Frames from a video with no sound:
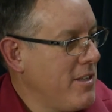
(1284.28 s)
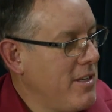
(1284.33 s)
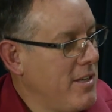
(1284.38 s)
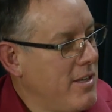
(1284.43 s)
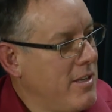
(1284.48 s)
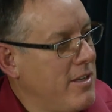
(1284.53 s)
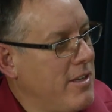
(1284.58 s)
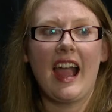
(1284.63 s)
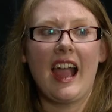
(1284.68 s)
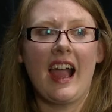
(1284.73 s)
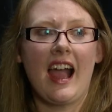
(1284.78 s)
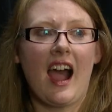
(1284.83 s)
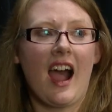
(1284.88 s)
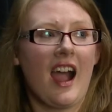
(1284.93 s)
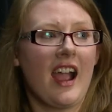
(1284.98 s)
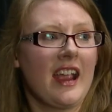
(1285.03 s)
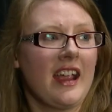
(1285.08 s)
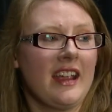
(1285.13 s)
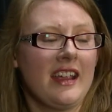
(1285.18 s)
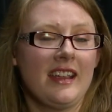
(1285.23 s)
Yeah,
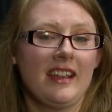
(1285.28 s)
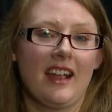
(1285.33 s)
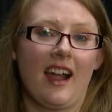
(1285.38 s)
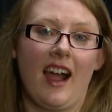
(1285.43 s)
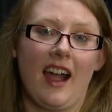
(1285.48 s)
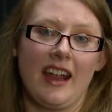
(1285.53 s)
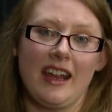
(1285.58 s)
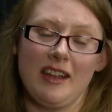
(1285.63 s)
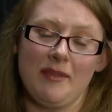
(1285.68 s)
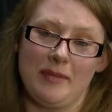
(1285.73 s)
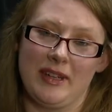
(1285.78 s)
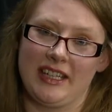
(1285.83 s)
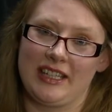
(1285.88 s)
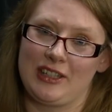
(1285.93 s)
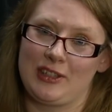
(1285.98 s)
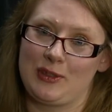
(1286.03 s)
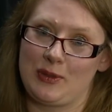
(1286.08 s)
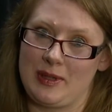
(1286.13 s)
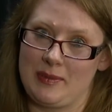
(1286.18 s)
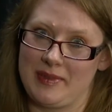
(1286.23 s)
I, I am
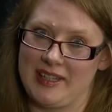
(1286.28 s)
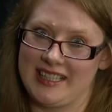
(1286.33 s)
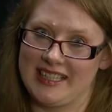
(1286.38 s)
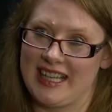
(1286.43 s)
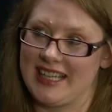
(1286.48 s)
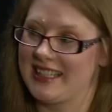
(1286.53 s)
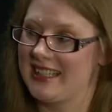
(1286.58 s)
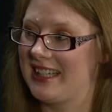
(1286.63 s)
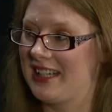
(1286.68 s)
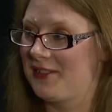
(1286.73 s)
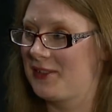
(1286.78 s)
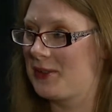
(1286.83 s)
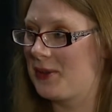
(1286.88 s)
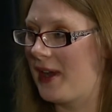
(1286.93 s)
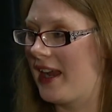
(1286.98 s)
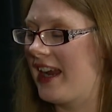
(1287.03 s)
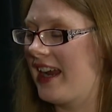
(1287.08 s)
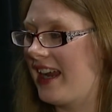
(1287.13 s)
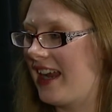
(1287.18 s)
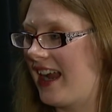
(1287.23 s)
extremely sensitive, so
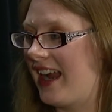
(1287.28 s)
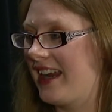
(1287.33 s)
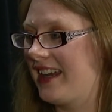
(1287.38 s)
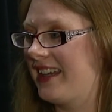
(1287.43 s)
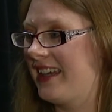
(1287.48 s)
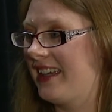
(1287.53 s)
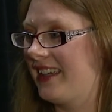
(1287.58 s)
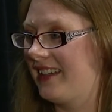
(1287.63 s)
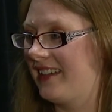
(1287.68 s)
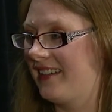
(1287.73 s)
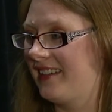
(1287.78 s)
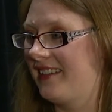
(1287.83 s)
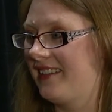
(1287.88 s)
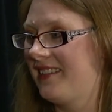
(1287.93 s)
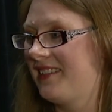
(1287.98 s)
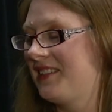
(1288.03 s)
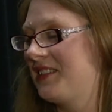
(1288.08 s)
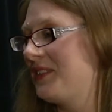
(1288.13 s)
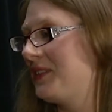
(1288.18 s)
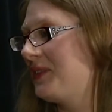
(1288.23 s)
I, I can
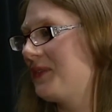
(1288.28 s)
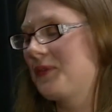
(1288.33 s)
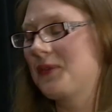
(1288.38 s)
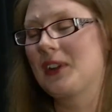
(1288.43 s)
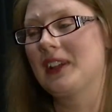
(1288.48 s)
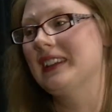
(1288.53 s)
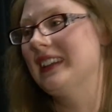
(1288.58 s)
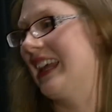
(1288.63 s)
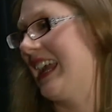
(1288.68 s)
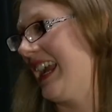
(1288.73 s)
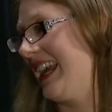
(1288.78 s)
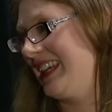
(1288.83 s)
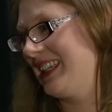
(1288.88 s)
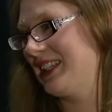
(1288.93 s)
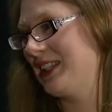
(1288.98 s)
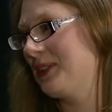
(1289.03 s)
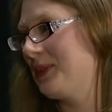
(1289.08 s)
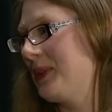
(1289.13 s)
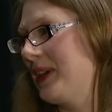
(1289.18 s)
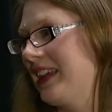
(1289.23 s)

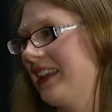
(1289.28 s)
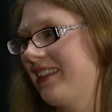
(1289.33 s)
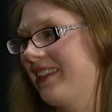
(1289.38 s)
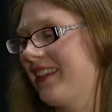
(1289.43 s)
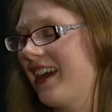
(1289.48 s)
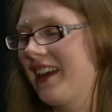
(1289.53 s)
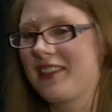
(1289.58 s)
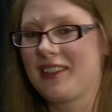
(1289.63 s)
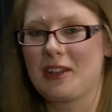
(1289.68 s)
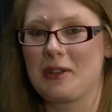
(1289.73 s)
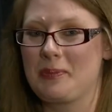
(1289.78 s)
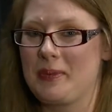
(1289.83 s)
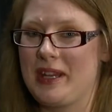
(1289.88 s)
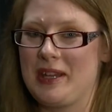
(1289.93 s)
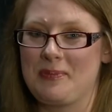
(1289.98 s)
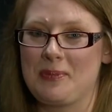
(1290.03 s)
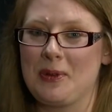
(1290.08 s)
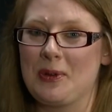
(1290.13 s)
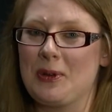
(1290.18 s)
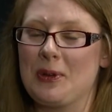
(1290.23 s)
relate with other
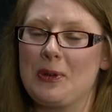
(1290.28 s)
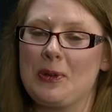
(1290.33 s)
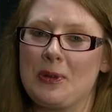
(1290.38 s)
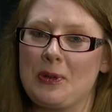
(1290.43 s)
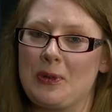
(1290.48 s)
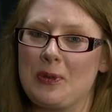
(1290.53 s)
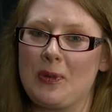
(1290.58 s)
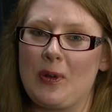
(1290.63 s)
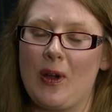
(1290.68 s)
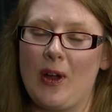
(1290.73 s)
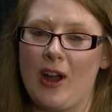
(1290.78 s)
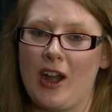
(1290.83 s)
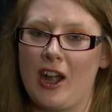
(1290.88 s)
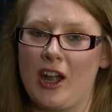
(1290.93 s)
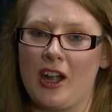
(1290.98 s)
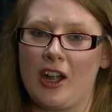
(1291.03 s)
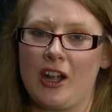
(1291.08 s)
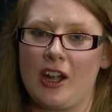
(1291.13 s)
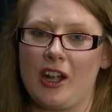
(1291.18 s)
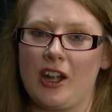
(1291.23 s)
people who
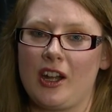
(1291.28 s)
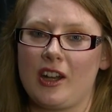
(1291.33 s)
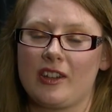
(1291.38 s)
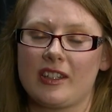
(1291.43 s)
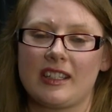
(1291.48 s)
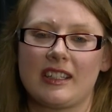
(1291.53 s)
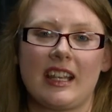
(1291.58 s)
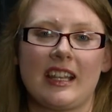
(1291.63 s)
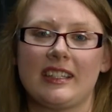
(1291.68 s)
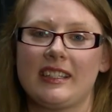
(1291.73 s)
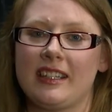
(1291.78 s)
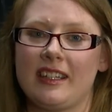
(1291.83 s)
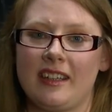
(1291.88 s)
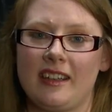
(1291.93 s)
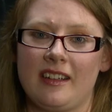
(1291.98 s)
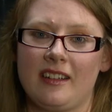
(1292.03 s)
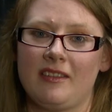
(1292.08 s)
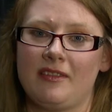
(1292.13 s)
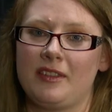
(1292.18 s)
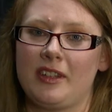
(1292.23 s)
are
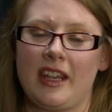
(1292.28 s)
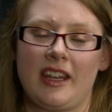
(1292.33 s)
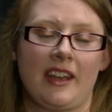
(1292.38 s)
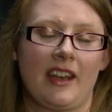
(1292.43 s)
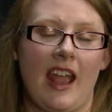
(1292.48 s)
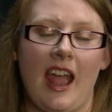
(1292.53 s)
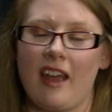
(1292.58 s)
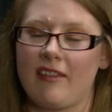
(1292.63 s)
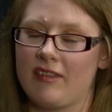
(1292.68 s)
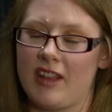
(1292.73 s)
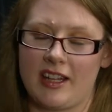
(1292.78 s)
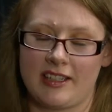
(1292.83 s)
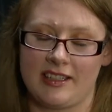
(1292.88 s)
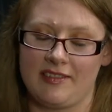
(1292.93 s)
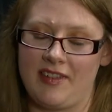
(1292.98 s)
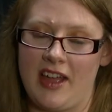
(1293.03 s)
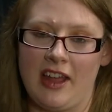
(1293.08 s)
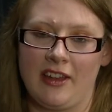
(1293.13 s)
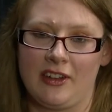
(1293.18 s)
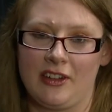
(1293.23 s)
sensitive and have lots of
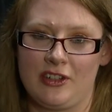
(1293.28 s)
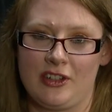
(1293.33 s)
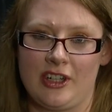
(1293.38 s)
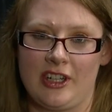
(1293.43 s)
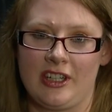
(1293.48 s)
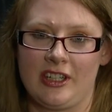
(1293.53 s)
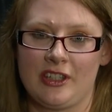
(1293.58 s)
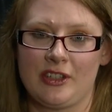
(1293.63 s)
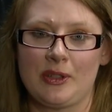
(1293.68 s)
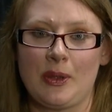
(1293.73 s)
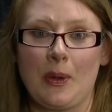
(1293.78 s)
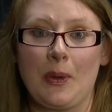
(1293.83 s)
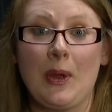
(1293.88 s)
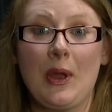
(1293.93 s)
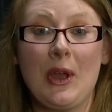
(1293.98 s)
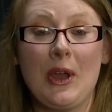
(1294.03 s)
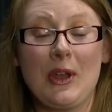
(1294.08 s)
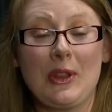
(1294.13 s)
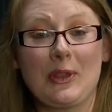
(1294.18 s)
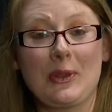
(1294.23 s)
allergens. So
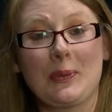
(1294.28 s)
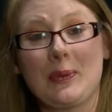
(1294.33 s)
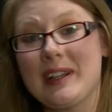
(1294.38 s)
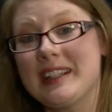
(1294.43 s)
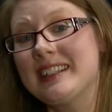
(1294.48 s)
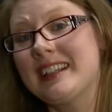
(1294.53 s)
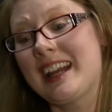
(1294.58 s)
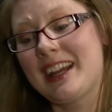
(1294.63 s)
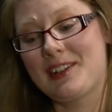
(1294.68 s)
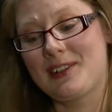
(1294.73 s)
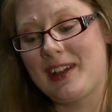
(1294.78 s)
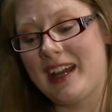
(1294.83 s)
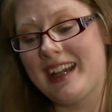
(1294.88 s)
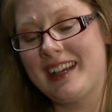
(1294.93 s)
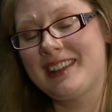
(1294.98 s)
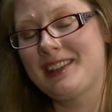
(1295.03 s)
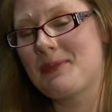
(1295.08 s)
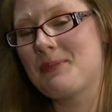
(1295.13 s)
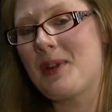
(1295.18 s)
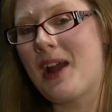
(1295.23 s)
the reason I
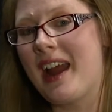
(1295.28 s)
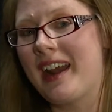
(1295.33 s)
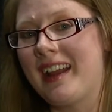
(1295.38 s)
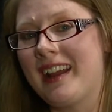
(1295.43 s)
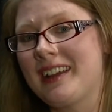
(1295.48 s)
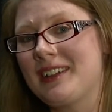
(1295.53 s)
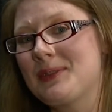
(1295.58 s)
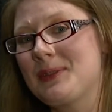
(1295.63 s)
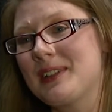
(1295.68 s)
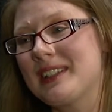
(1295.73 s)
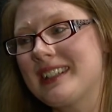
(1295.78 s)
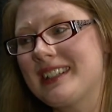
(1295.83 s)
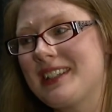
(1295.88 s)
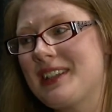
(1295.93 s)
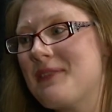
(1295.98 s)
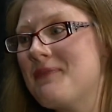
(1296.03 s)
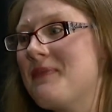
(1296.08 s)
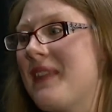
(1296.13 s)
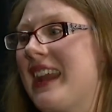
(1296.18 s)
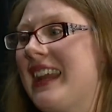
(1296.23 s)
created the product was to
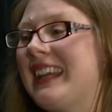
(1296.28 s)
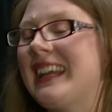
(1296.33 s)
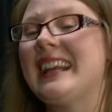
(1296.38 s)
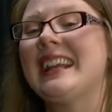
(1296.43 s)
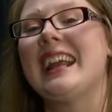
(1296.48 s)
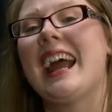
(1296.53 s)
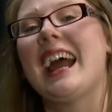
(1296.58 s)
make it